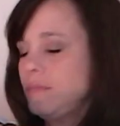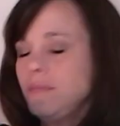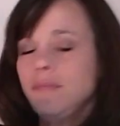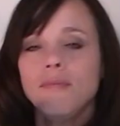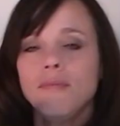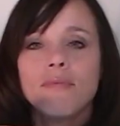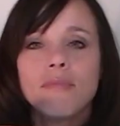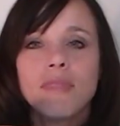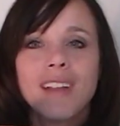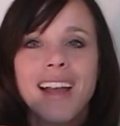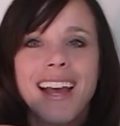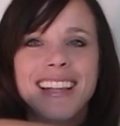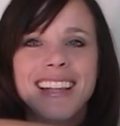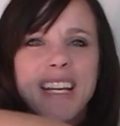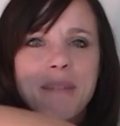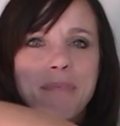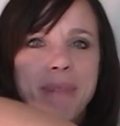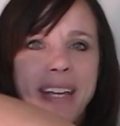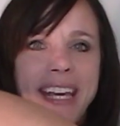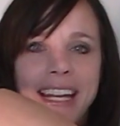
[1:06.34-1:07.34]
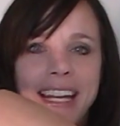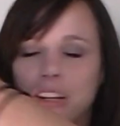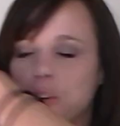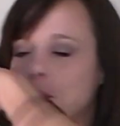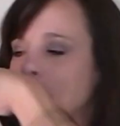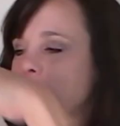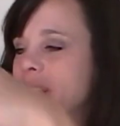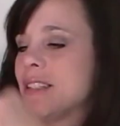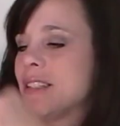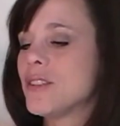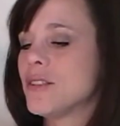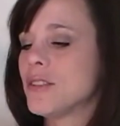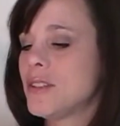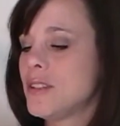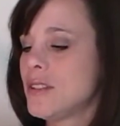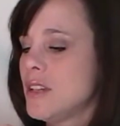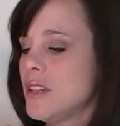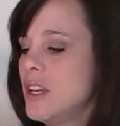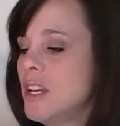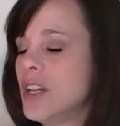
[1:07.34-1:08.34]
I like mechanical
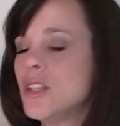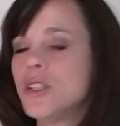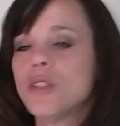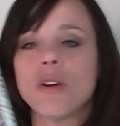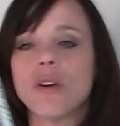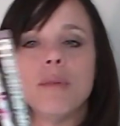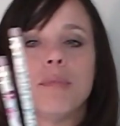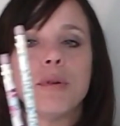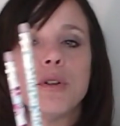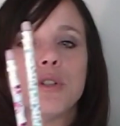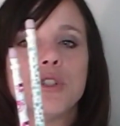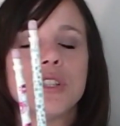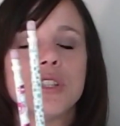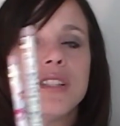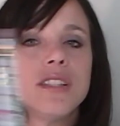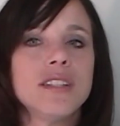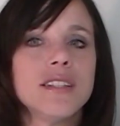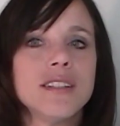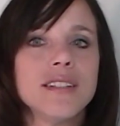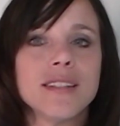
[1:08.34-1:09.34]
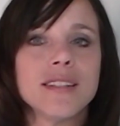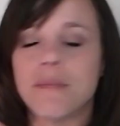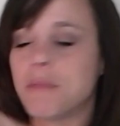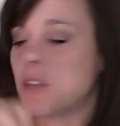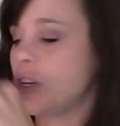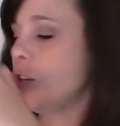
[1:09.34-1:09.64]
pencils, so I purchased some